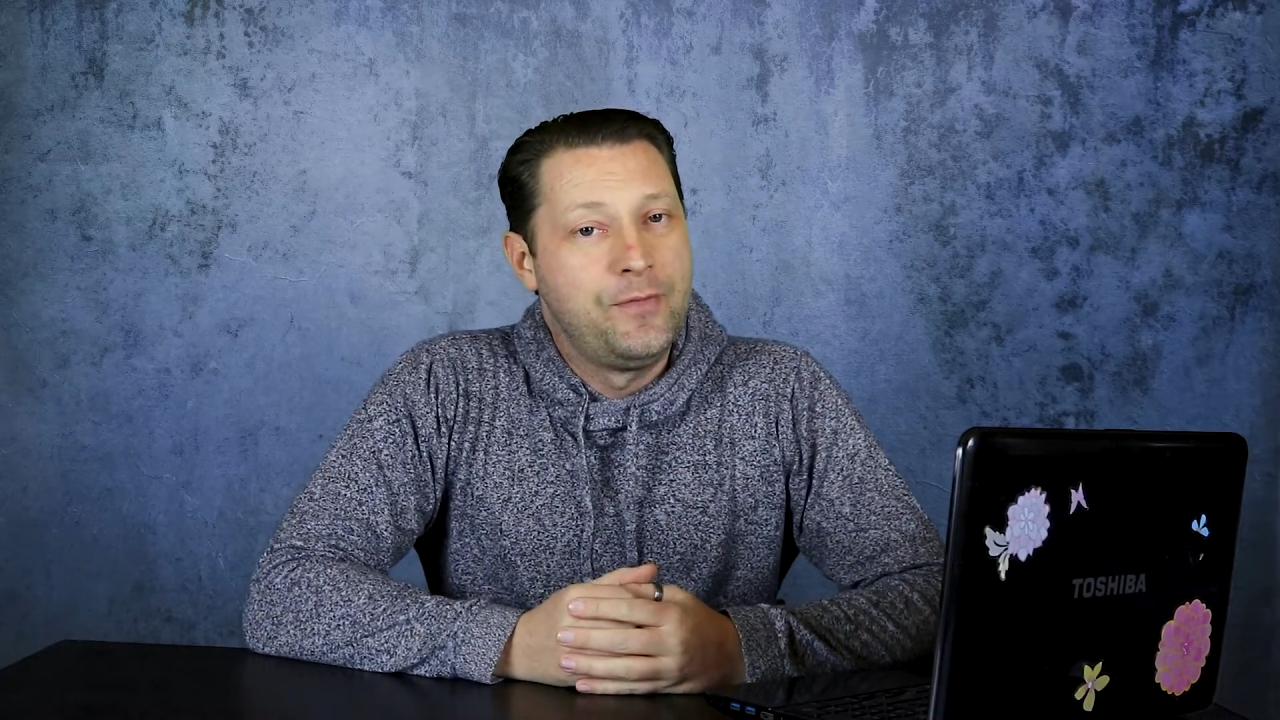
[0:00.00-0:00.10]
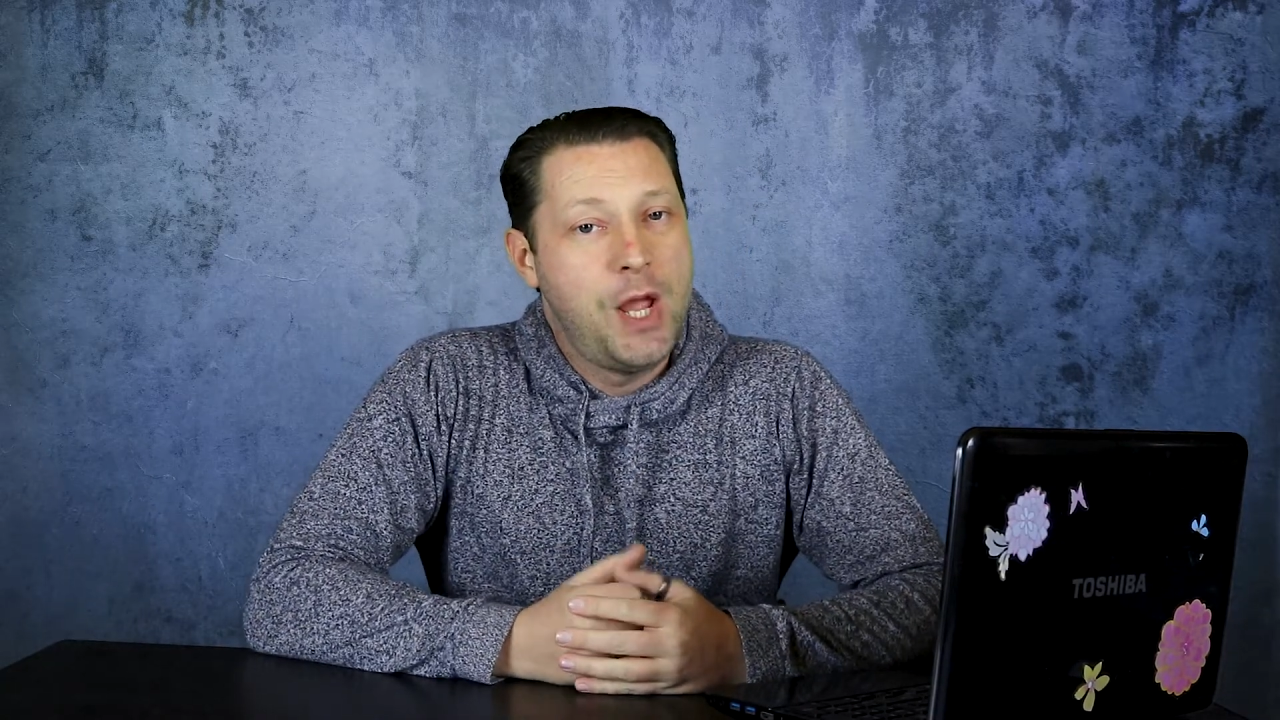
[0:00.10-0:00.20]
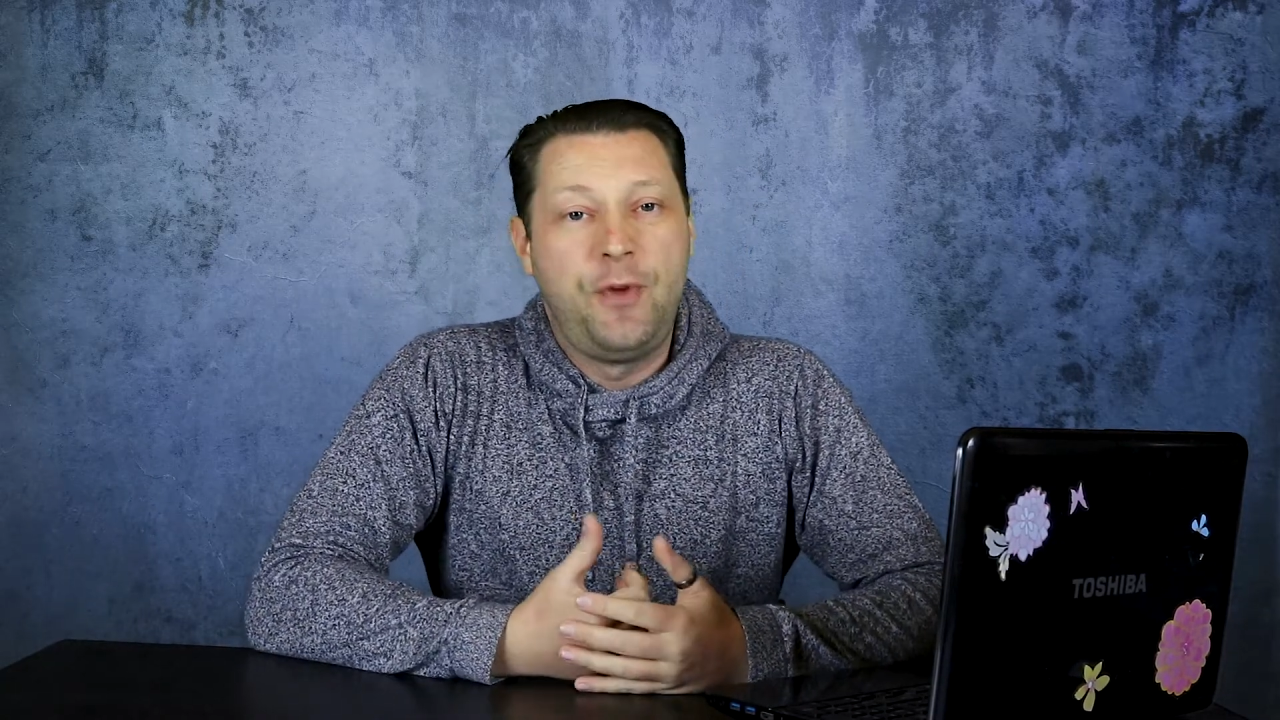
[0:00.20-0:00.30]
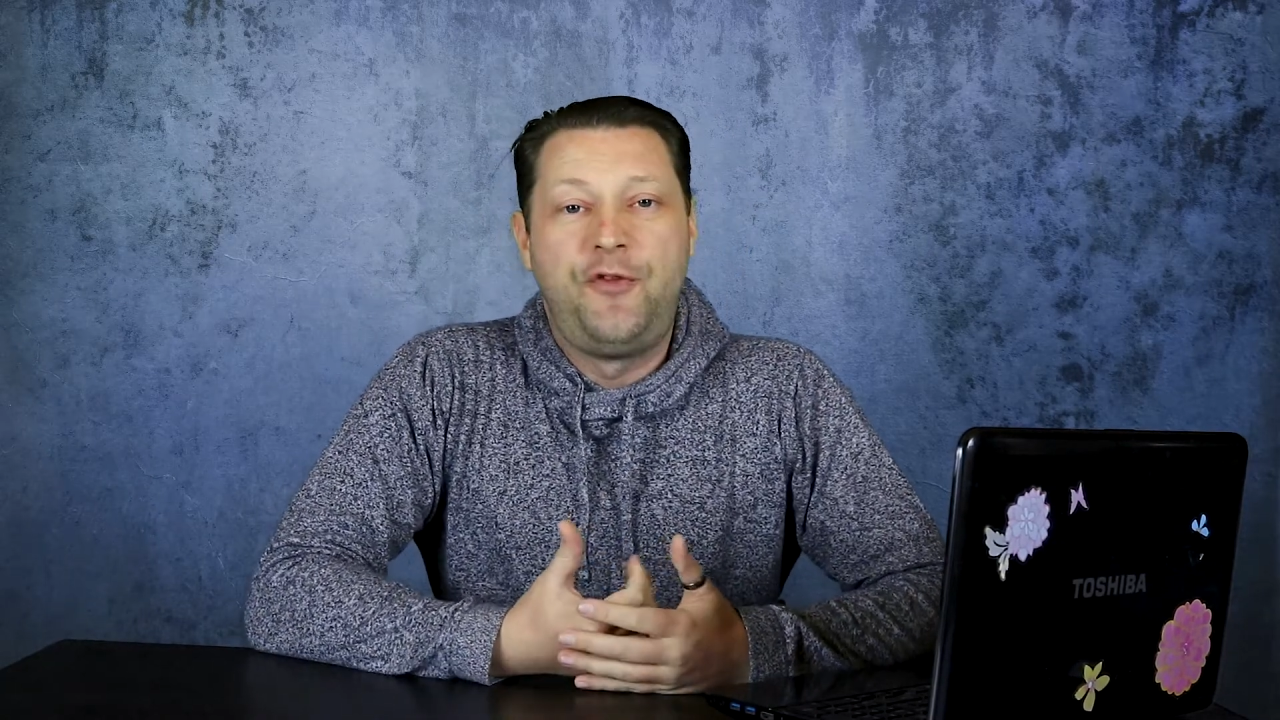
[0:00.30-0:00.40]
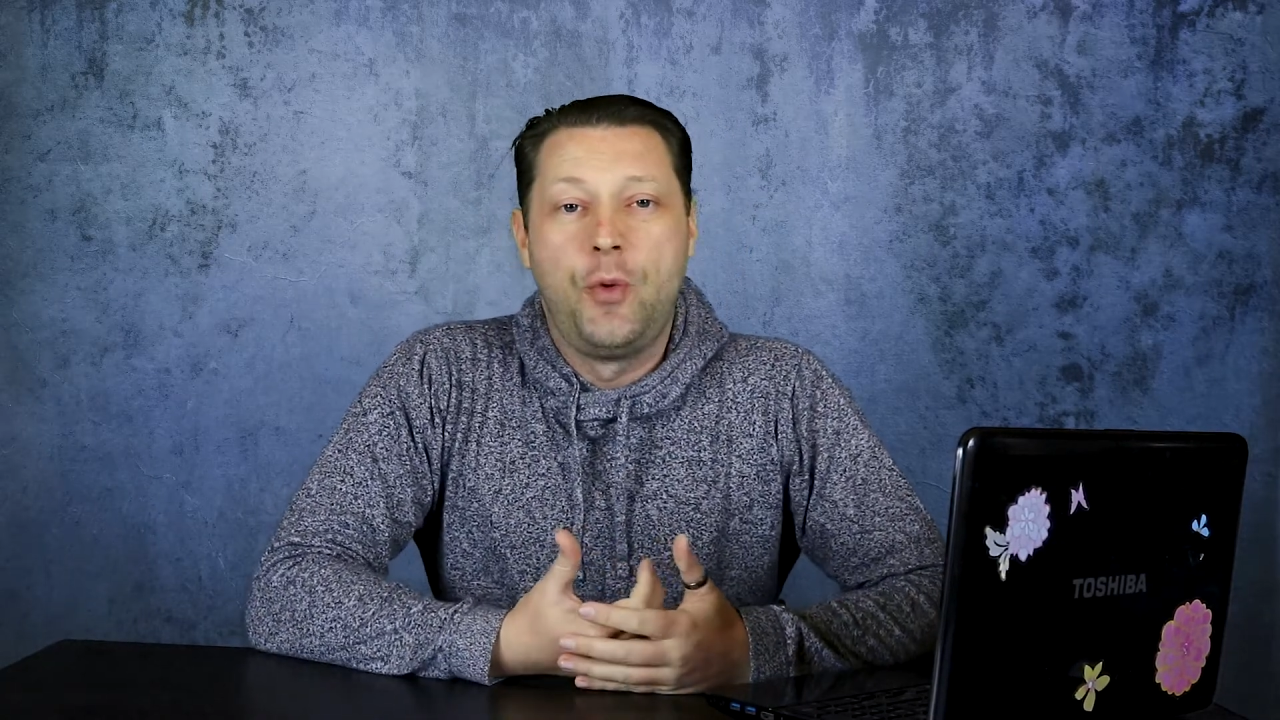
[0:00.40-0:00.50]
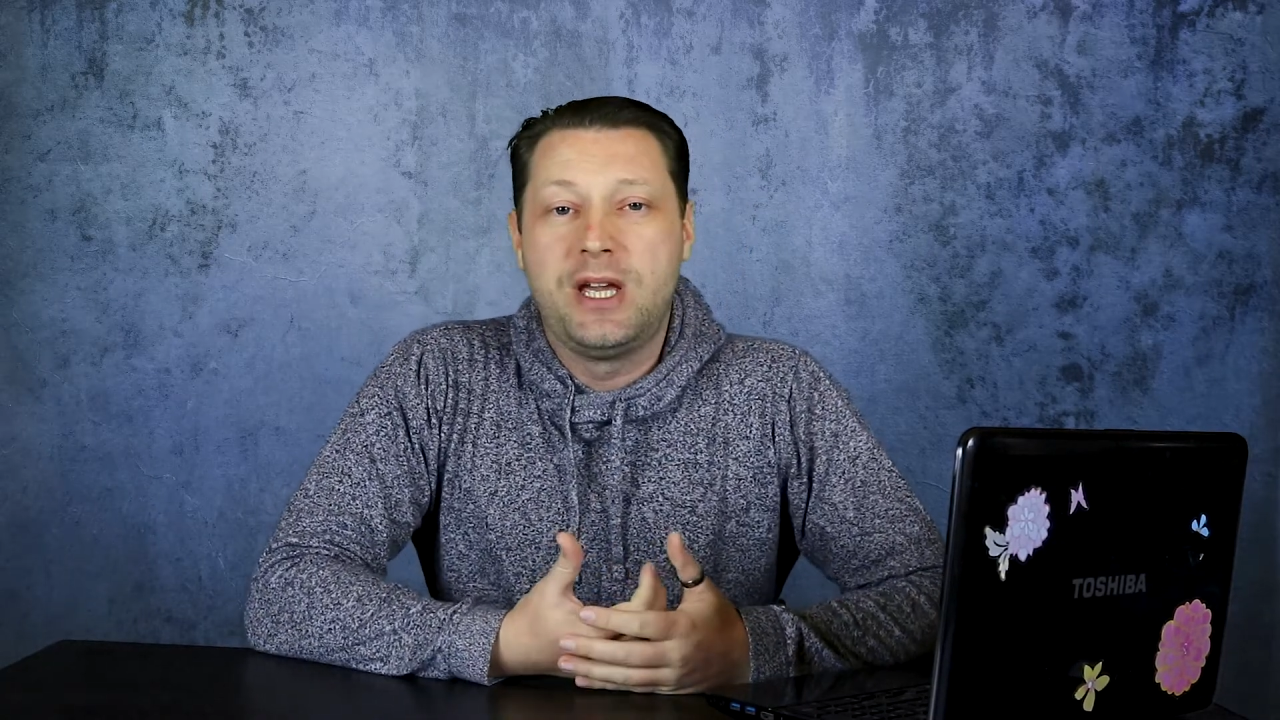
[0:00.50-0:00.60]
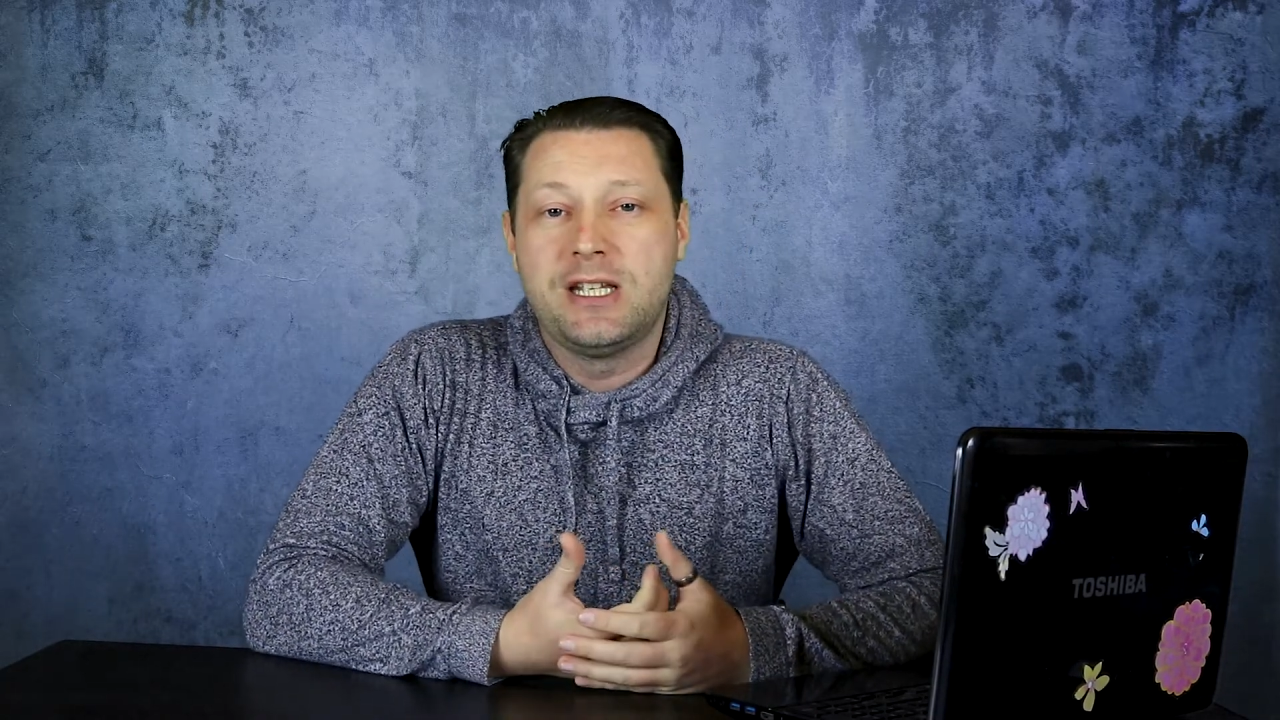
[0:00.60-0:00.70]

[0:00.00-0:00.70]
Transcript: Now, before we